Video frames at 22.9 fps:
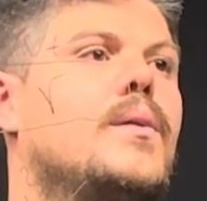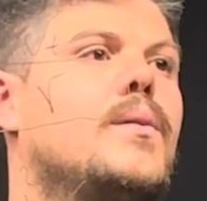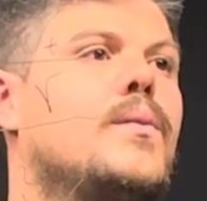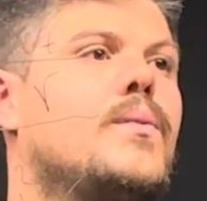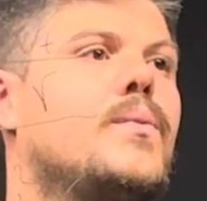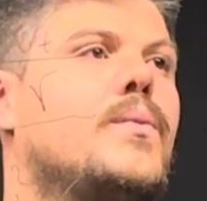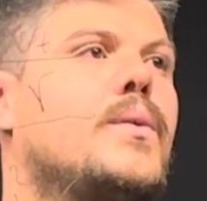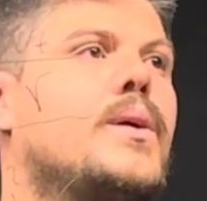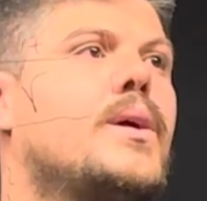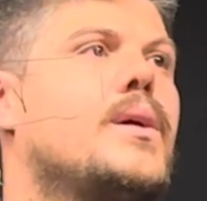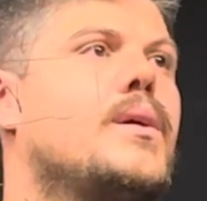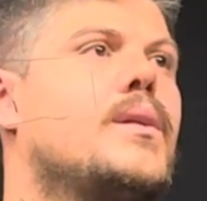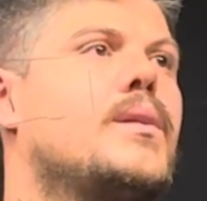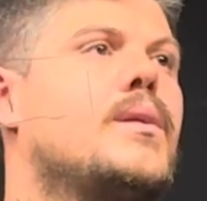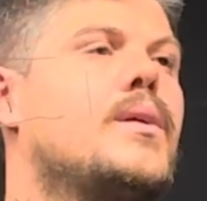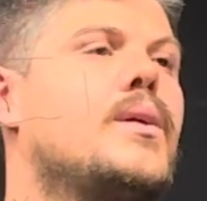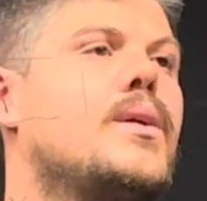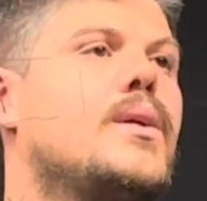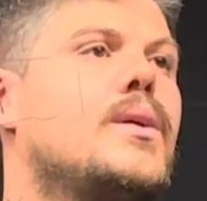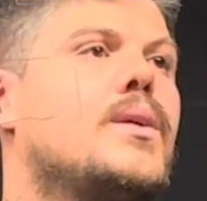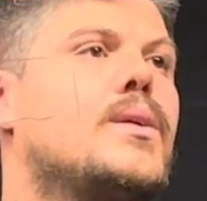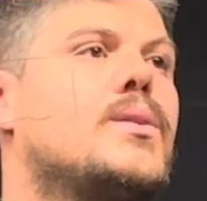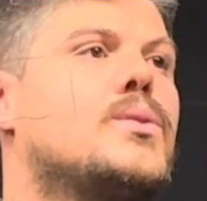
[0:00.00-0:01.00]
when
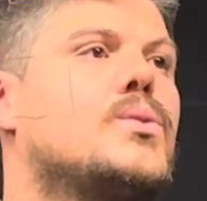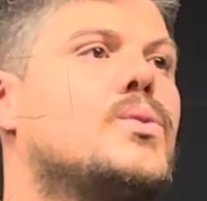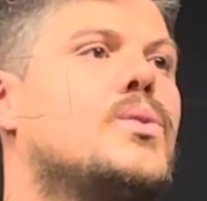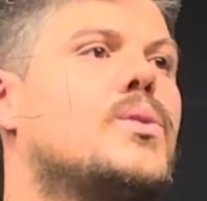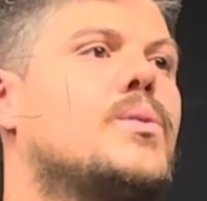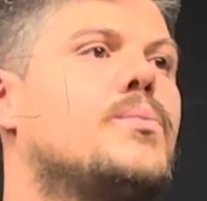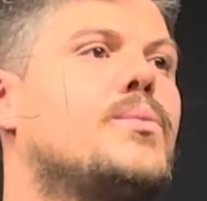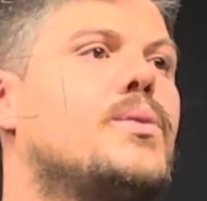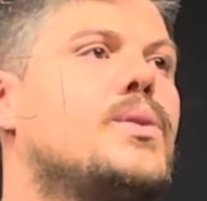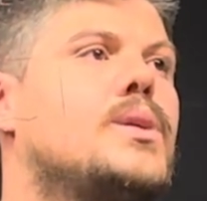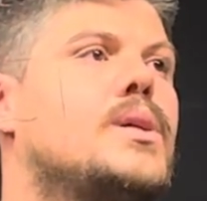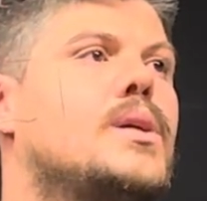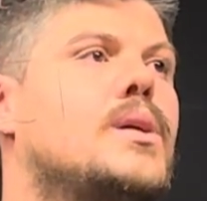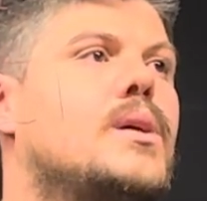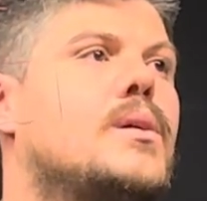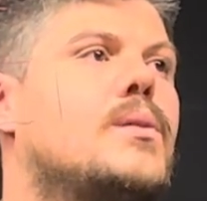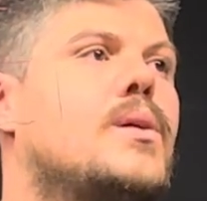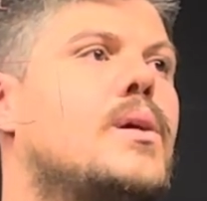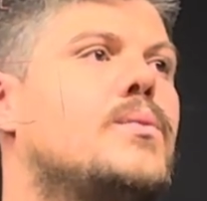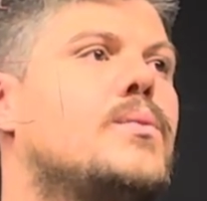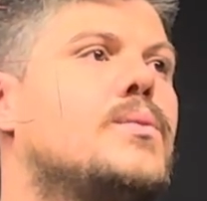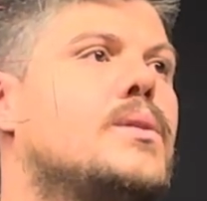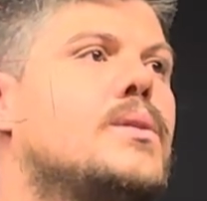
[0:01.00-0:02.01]
Earth orbiting
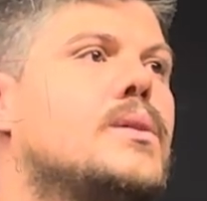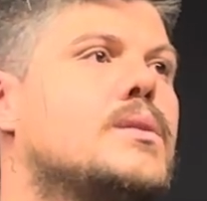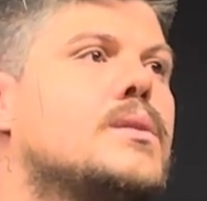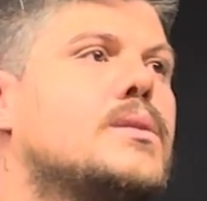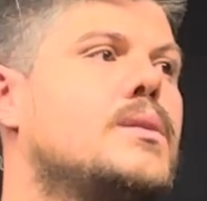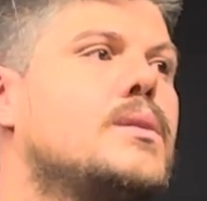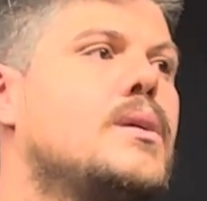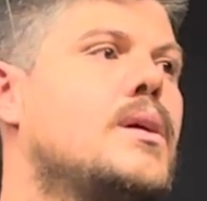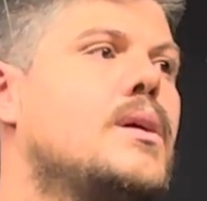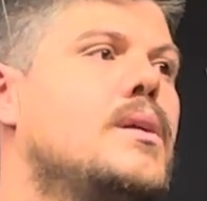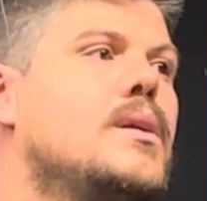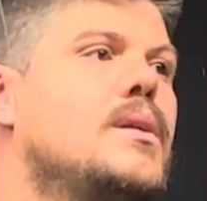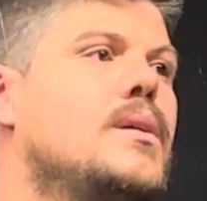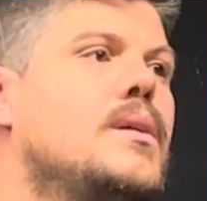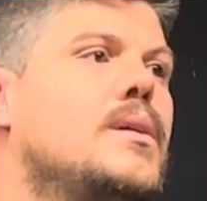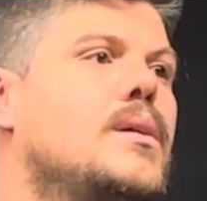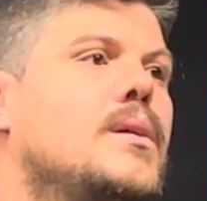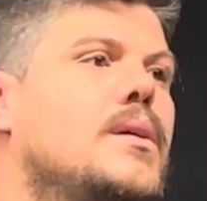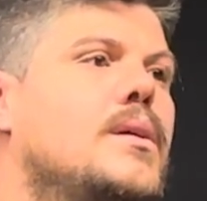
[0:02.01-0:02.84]
around the Sun,